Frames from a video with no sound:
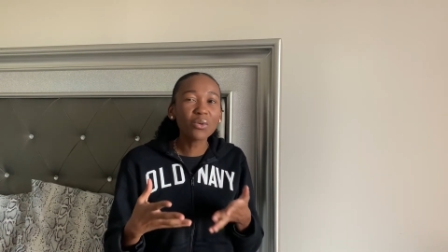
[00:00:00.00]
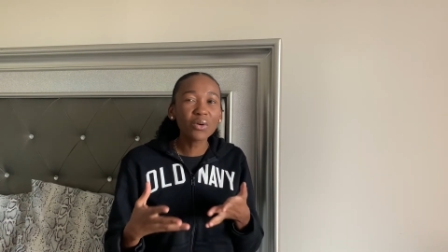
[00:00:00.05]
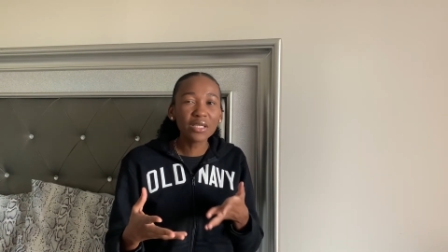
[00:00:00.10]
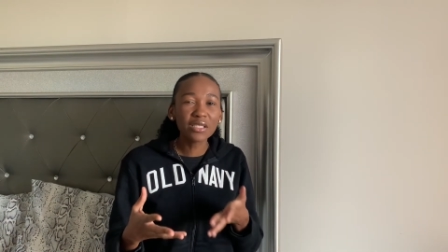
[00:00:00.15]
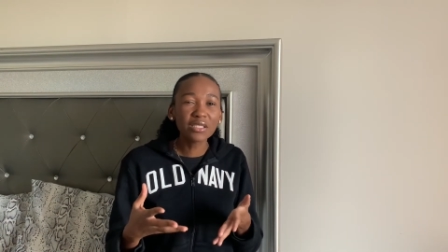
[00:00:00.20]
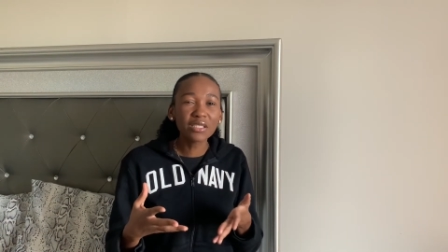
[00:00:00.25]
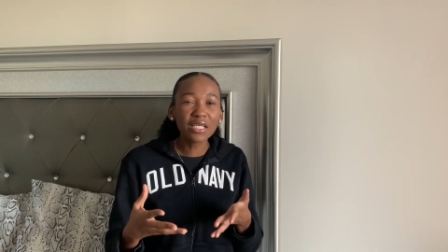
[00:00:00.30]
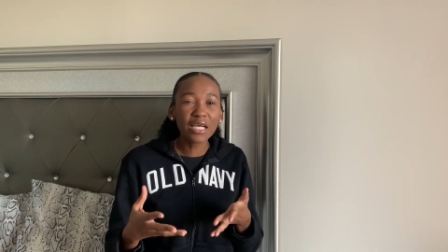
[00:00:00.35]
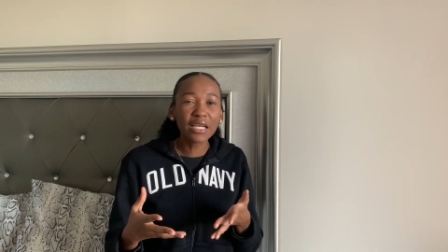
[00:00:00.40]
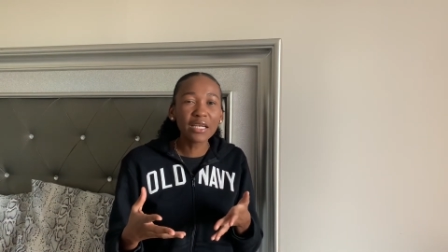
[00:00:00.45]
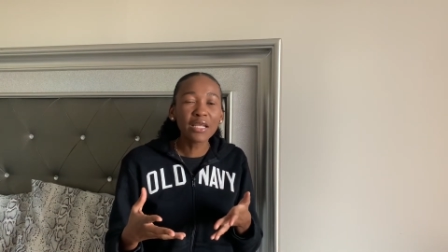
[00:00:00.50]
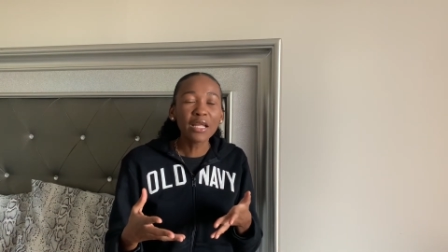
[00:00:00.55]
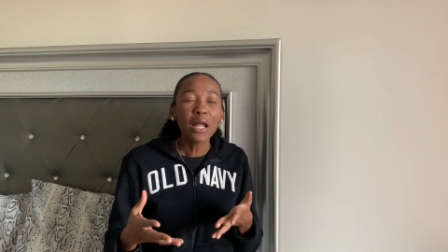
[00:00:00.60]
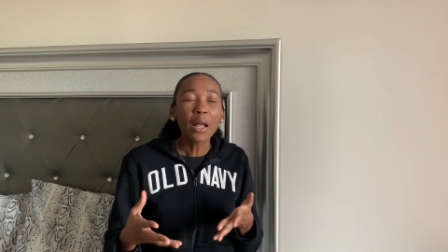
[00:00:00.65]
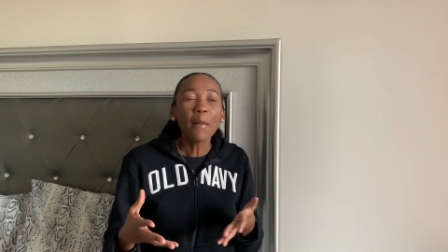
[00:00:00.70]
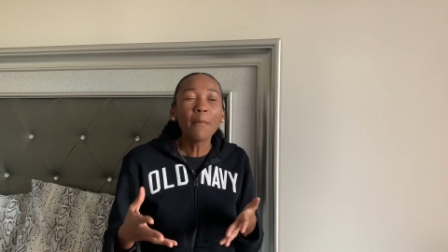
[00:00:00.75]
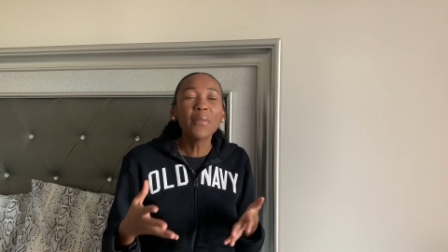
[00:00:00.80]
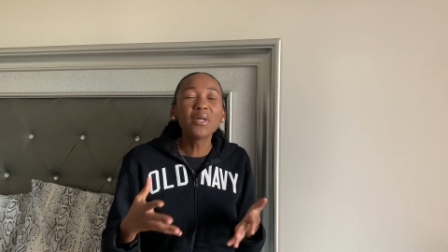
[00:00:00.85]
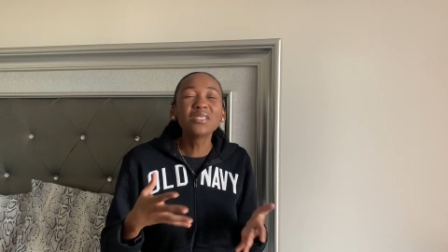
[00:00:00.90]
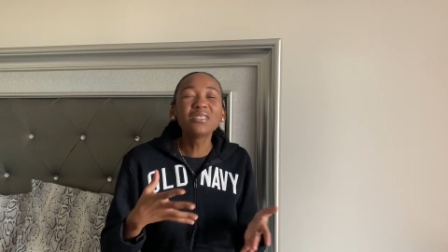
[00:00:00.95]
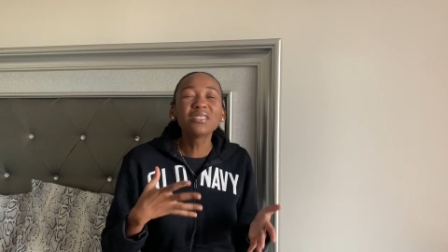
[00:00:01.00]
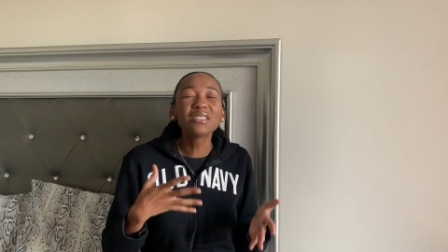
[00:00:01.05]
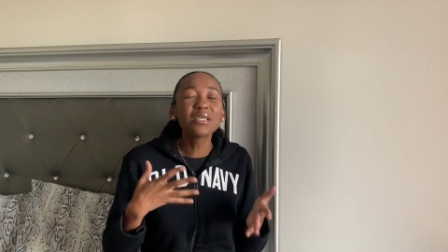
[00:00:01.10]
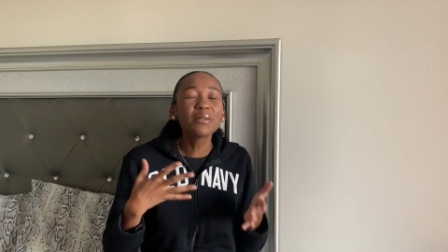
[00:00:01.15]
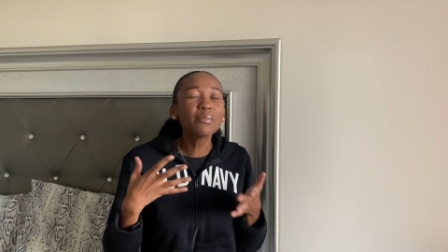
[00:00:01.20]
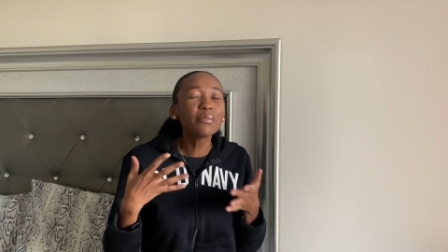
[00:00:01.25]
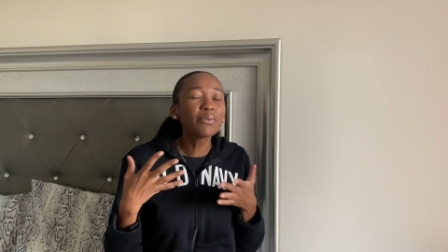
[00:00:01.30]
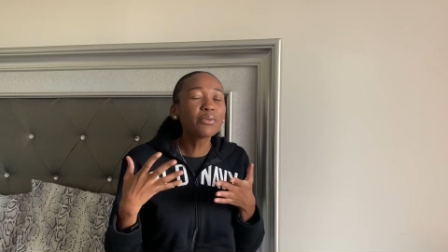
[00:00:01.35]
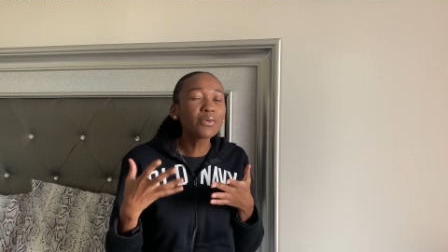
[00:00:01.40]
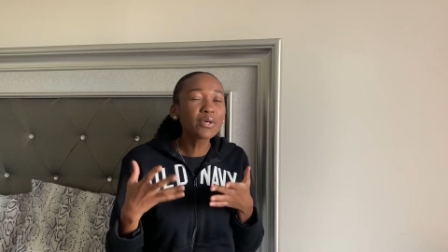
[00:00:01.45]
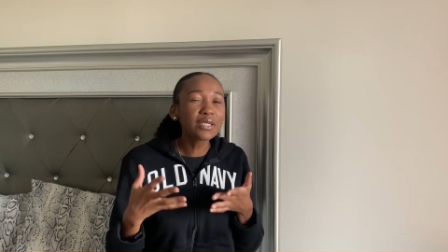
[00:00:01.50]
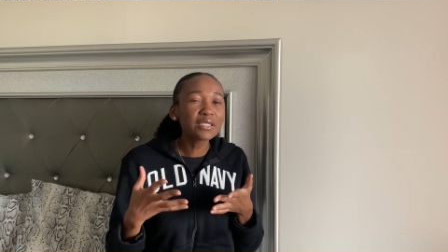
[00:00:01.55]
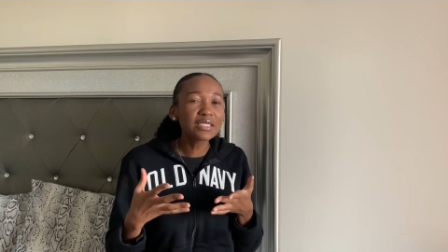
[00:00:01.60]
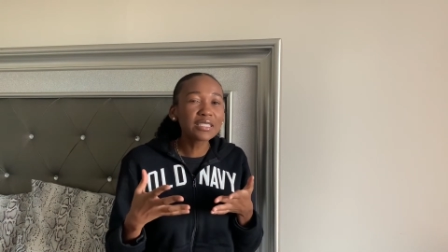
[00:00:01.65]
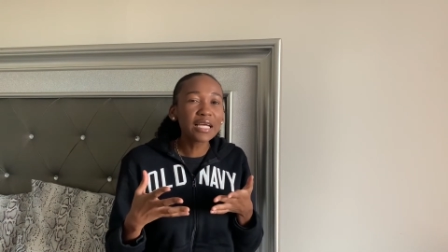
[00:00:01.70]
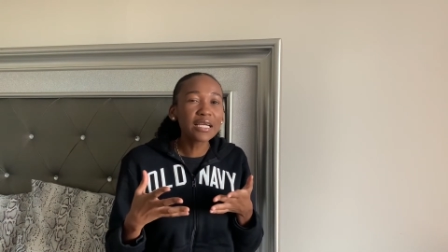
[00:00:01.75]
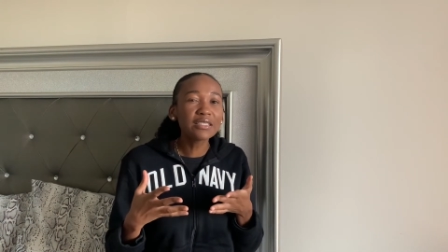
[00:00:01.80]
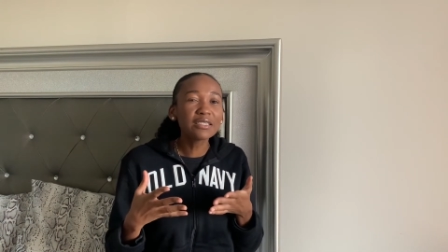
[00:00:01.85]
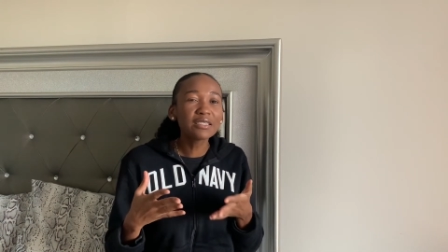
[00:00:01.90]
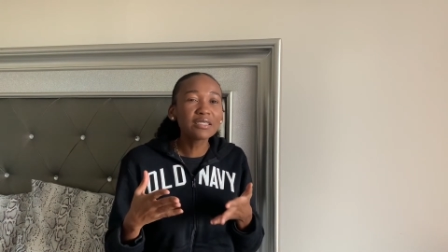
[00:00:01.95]
question but it's
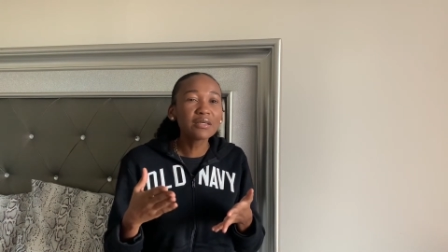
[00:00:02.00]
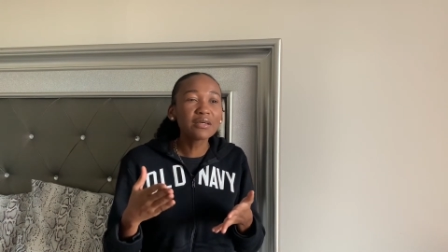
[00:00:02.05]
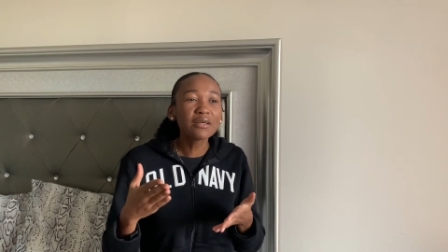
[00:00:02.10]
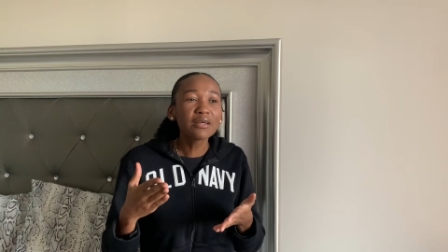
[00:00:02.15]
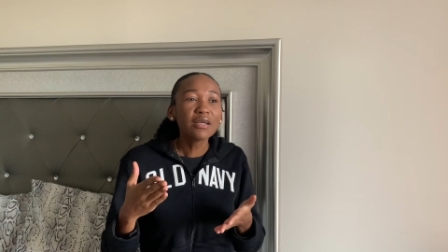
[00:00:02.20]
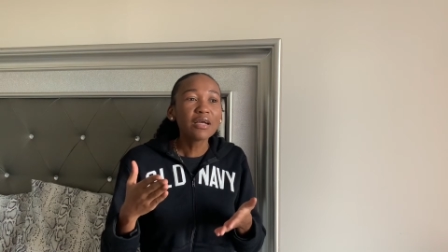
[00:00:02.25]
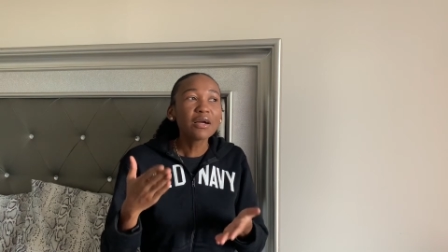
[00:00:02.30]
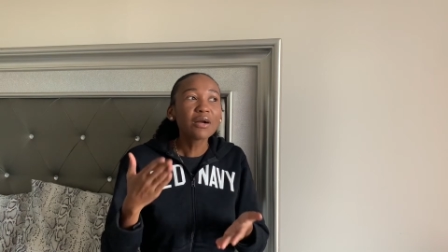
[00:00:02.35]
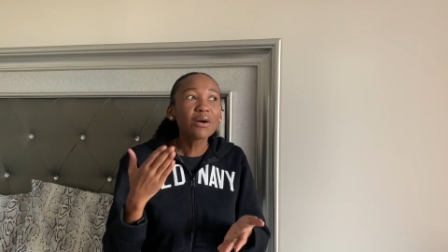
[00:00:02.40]
important to